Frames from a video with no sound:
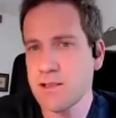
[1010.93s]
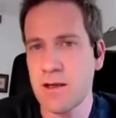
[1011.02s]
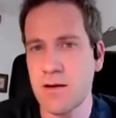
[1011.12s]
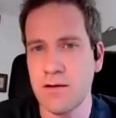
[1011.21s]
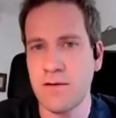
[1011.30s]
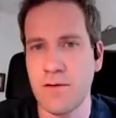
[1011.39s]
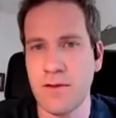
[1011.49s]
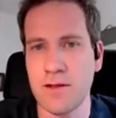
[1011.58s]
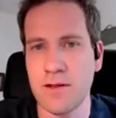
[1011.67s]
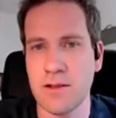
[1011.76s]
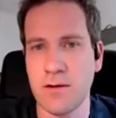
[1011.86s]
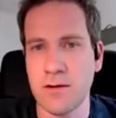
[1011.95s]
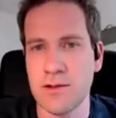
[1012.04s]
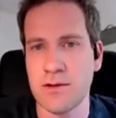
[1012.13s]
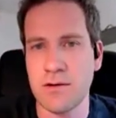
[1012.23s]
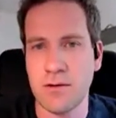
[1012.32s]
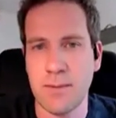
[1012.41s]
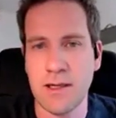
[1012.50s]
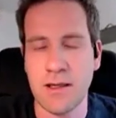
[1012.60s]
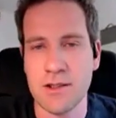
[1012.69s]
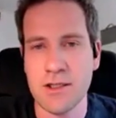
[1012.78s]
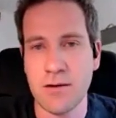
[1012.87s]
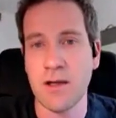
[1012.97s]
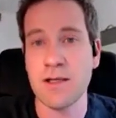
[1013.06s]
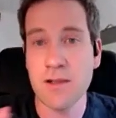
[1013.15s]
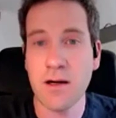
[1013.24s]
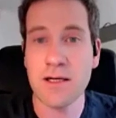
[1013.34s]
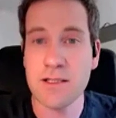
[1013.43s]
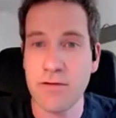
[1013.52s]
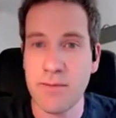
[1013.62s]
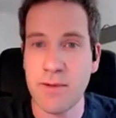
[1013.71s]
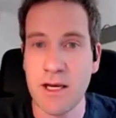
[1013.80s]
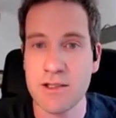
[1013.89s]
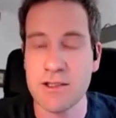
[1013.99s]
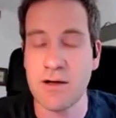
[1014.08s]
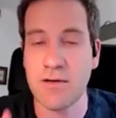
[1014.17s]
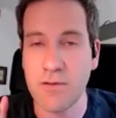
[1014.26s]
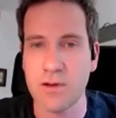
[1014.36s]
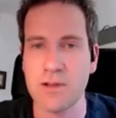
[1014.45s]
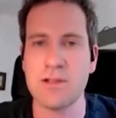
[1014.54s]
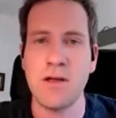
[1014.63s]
not only for things in your own journal, but in general, as long as the replications are, of course,